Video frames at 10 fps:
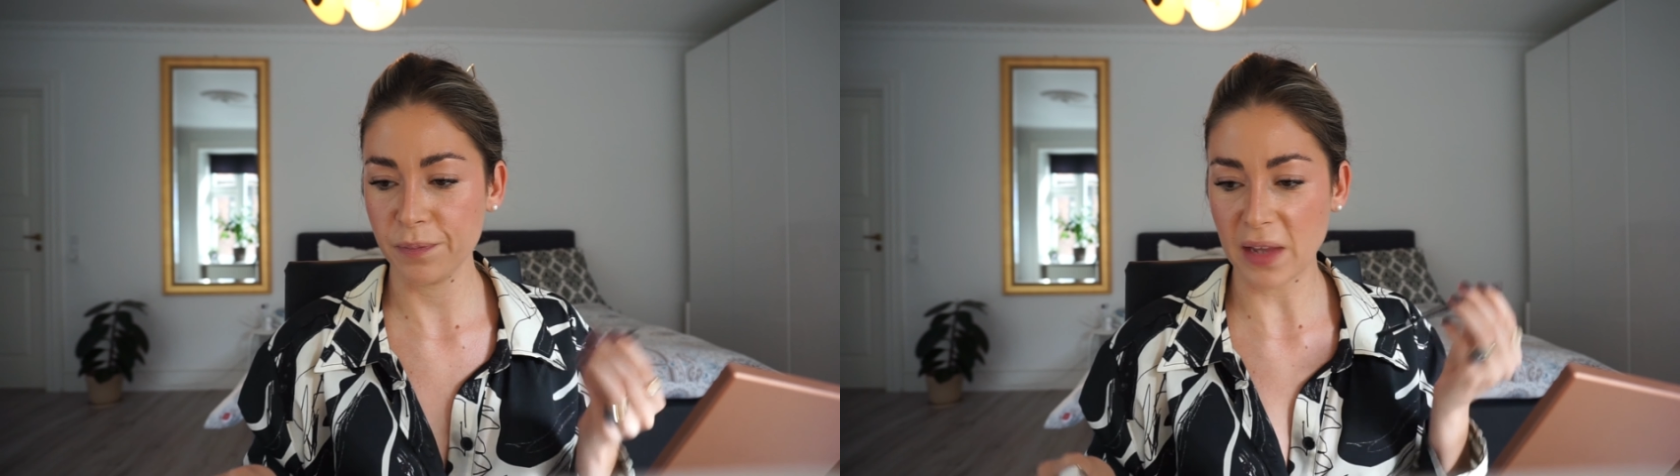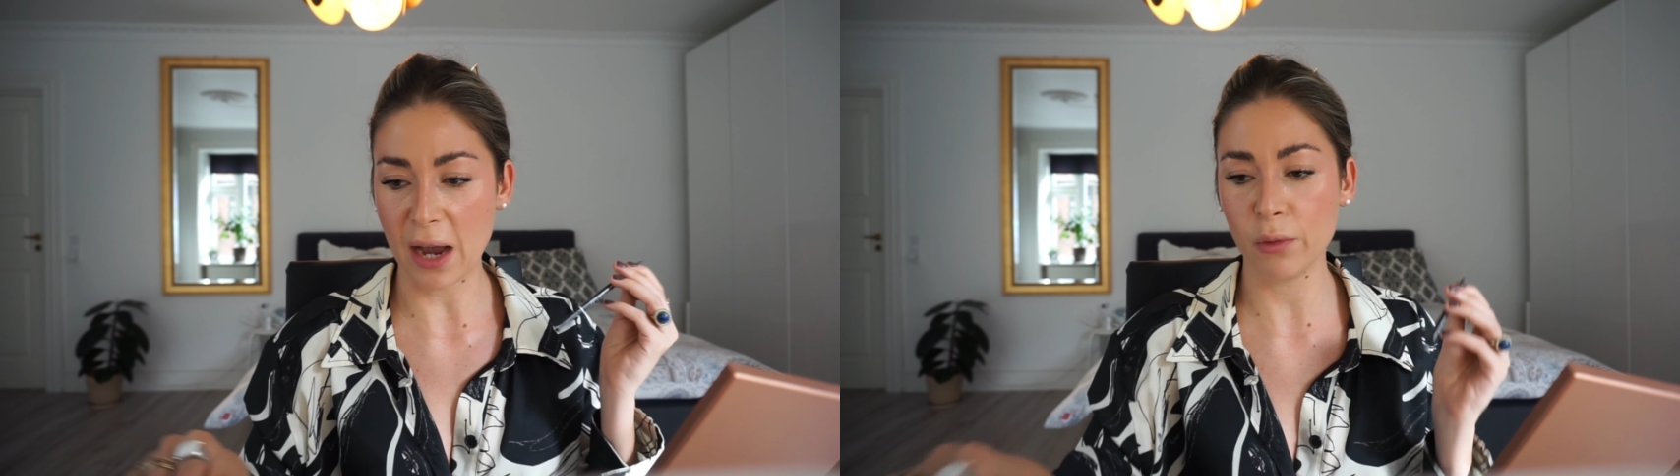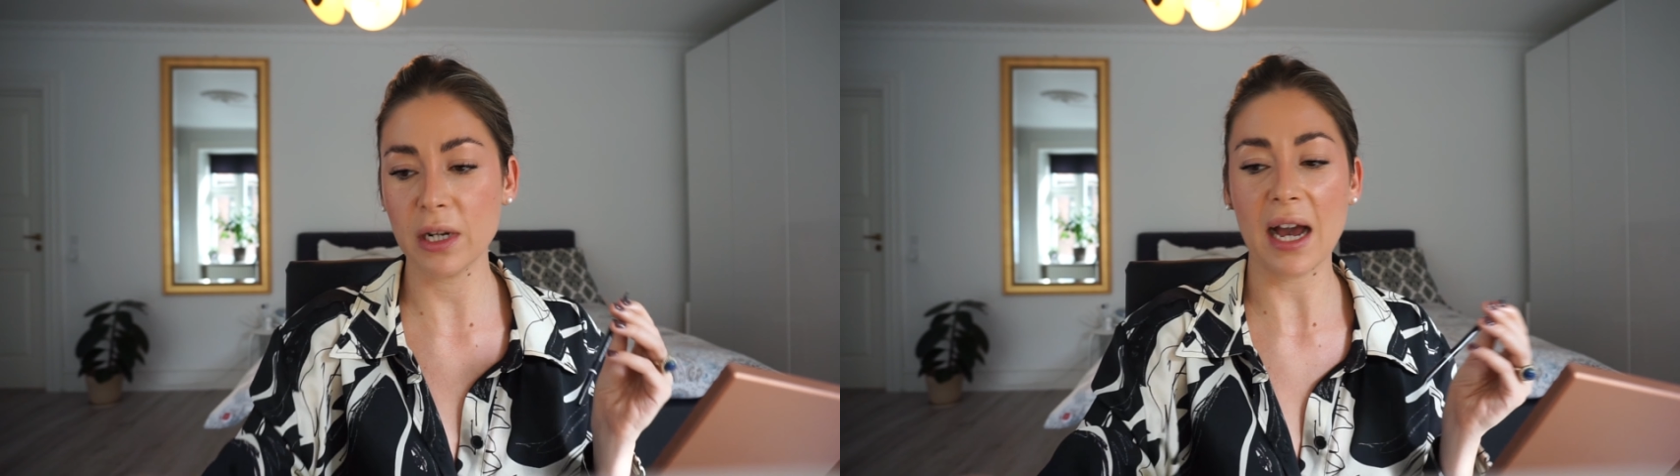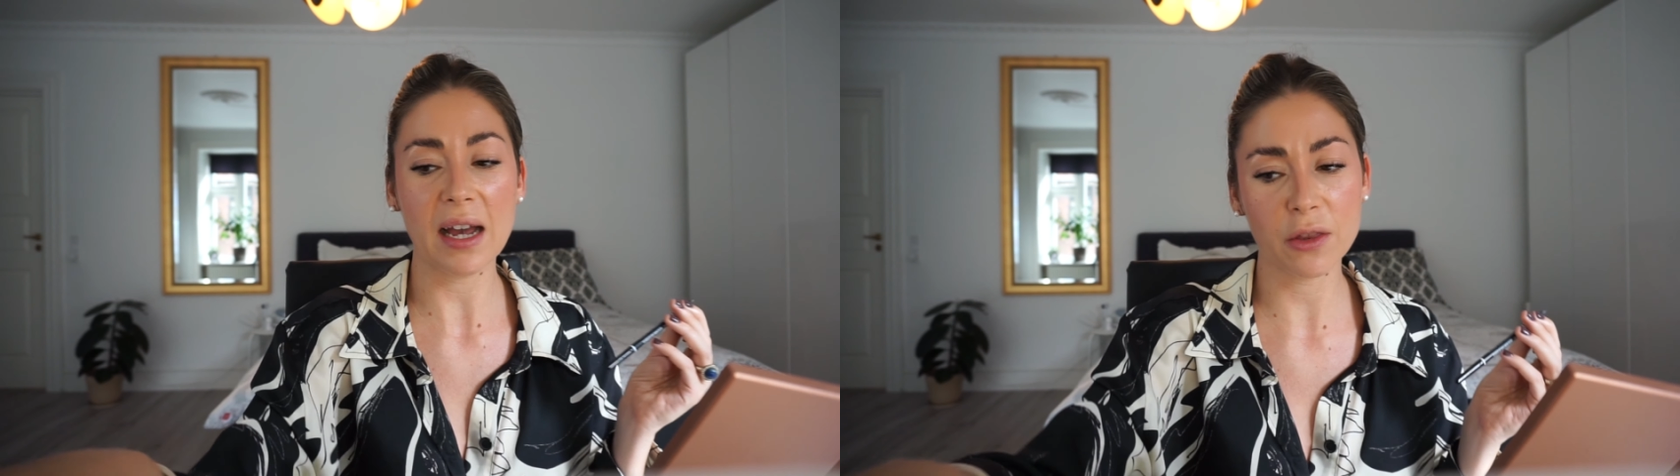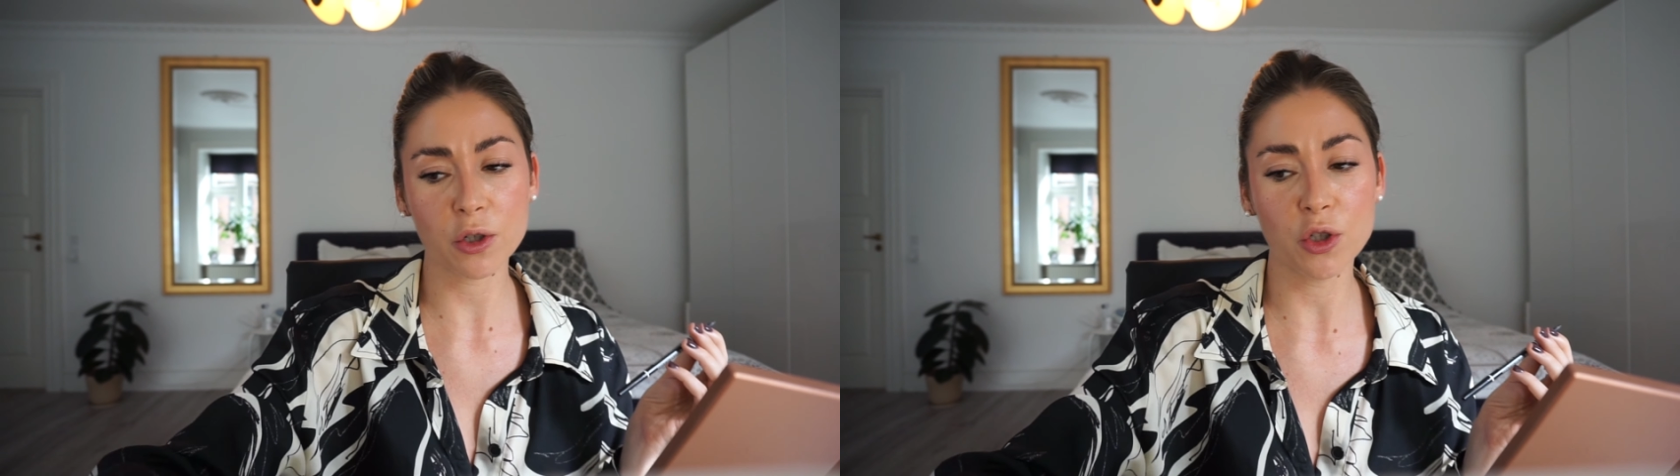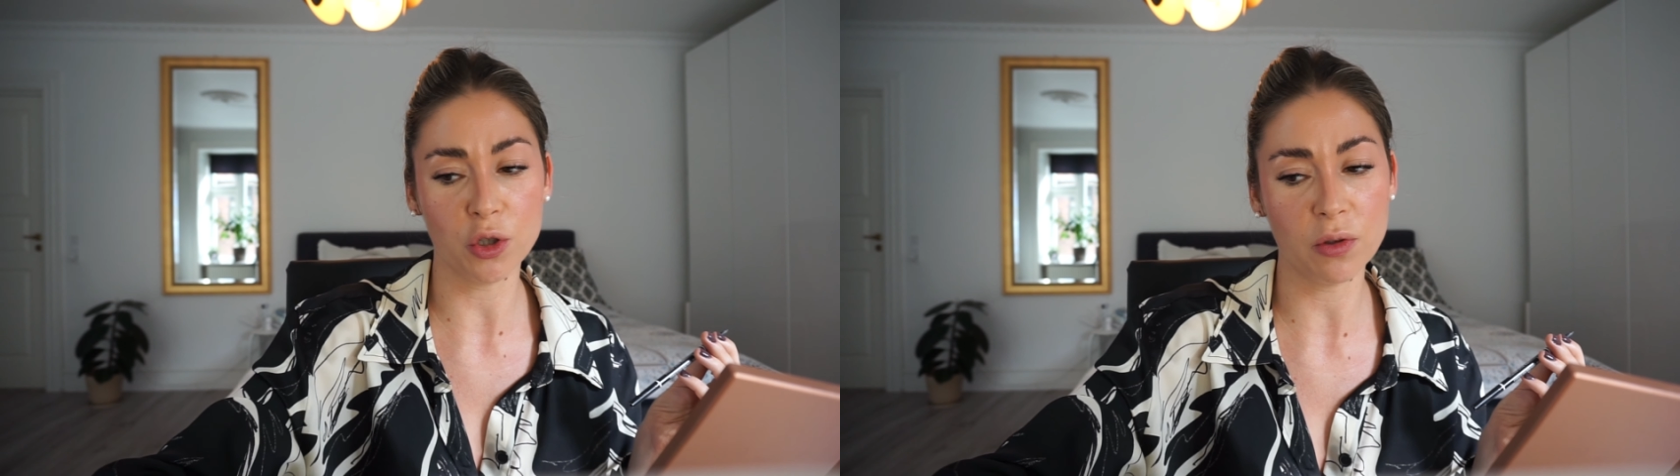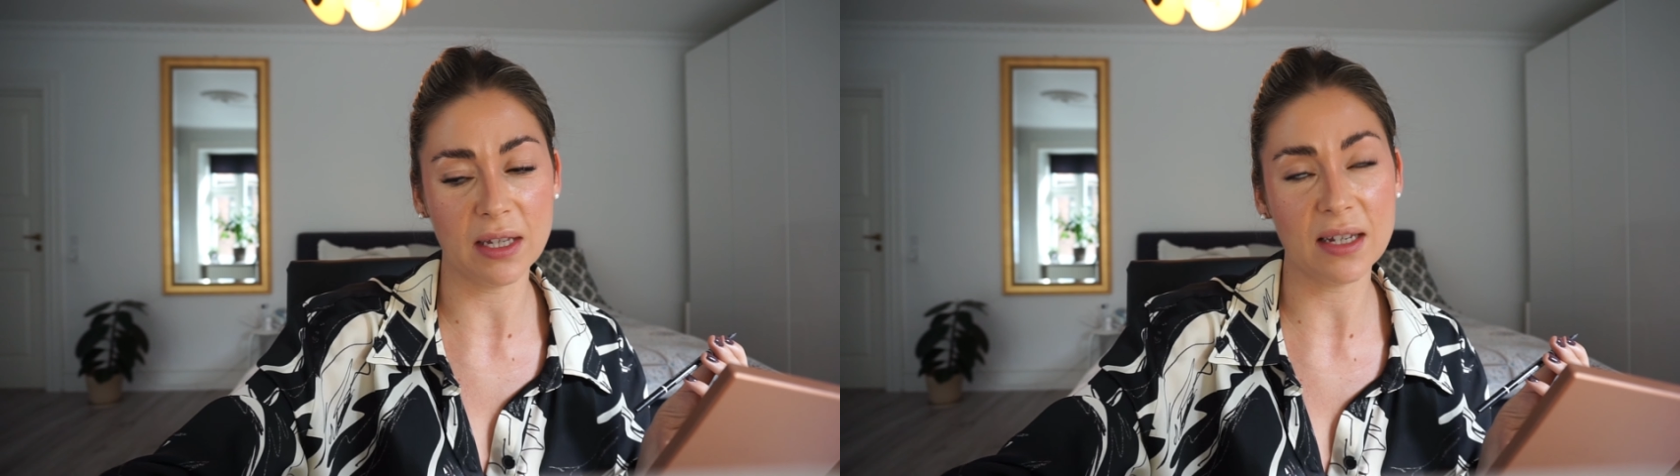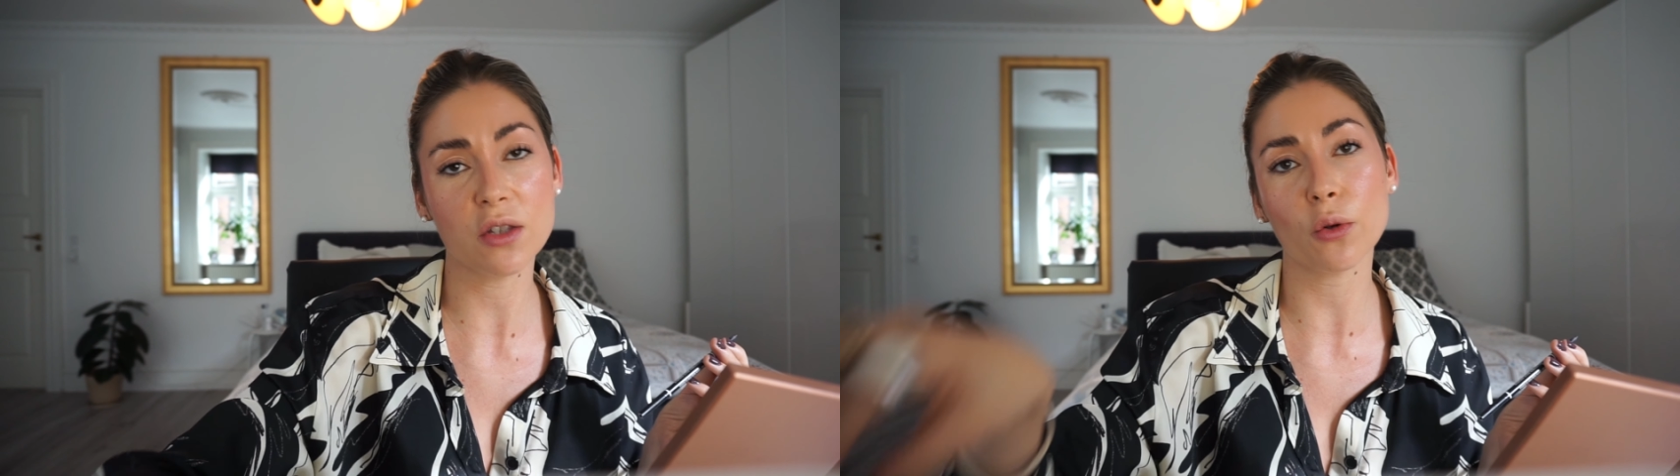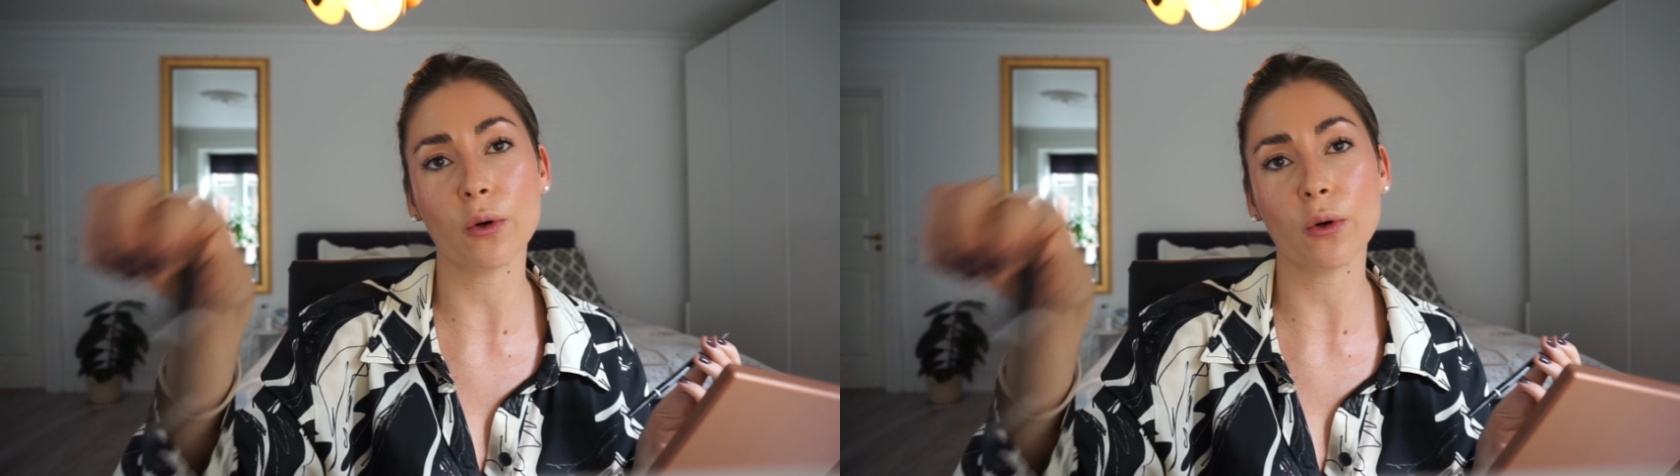I would either do this